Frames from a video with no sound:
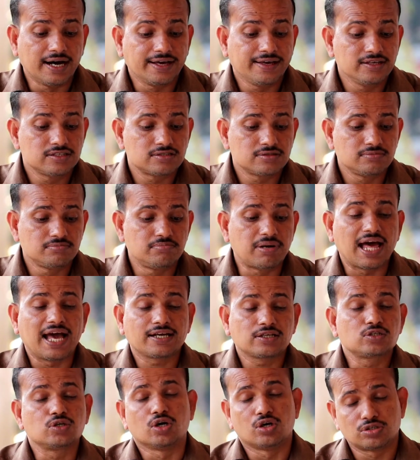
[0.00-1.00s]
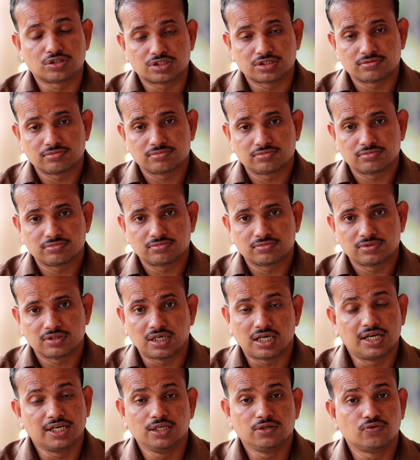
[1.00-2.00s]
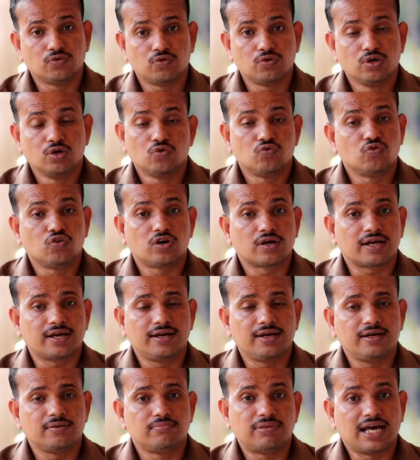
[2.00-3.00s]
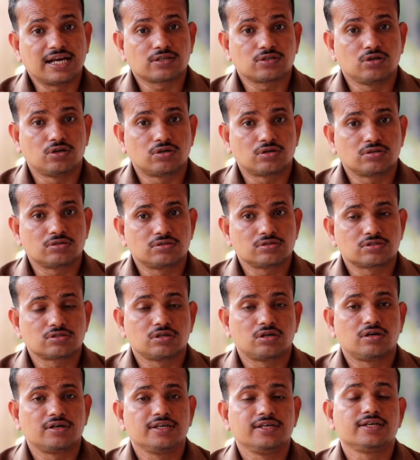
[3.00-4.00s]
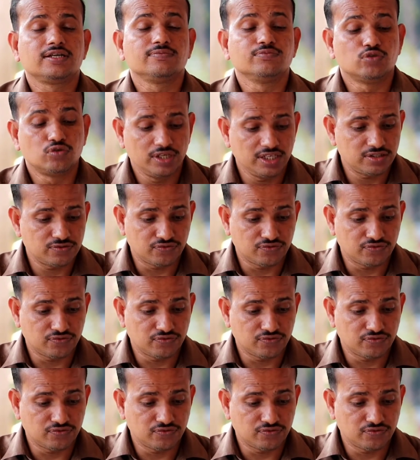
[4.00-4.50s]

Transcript: his black coat. He wore a black coat, so he removed